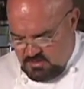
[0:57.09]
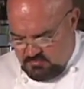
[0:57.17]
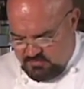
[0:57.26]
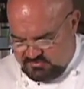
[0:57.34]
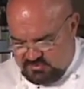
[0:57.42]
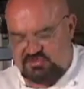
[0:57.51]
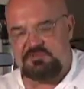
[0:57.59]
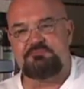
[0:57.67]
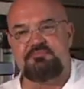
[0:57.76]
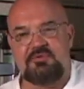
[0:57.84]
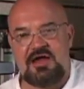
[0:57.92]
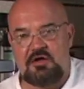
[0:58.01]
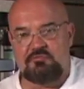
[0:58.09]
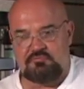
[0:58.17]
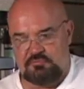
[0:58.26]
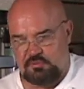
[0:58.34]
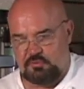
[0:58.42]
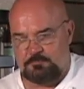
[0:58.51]
But this is brown
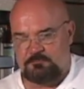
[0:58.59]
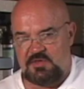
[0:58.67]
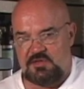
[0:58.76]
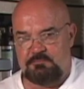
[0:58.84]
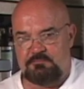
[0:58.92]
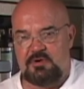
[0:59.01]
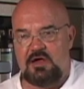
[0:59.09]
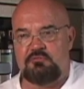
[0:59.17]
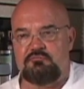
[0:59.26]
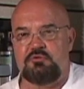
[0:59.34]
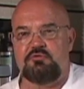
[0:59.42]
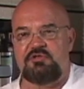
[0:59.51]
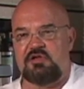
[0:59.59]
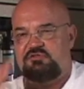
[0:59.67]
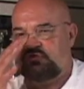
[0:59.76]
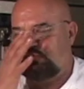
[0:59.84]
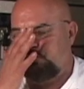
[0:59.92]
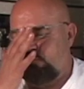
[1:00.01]
roux, and brown roux
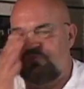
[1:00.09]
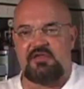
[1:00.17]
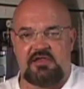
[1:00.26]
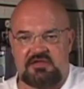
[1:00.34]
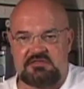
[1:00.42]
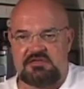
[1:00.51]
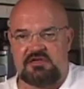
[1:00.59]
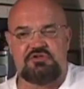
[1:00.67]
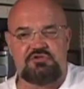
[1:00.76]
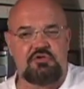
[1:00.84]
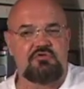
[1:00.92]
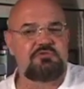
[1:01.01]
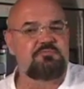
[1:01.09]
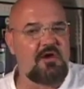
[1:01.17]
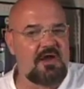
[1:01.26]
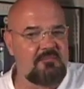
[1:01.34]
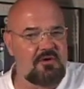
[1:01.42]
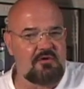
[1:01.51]
does two things and is used
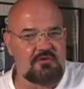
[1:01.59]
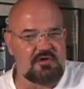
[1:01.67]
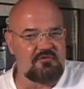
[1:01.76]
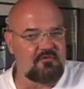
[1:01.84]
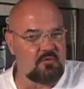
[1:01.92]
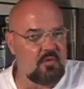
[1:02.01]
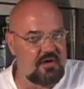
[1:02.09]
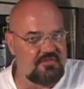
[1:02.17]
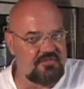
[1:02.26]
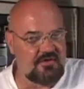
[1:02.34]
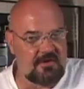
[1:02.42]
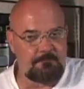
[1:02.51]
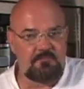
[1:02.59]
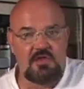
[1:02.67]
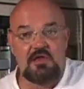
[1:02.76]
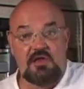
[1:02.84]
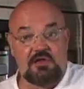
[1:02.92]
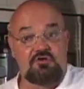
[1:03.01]
primarily for one thing.
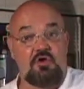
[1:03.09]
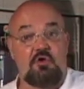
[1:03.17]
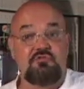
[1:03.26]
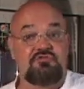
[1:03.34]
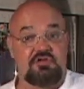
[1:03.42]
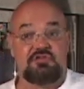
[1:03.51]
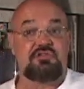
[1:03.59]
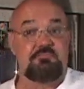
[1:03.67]
It goes into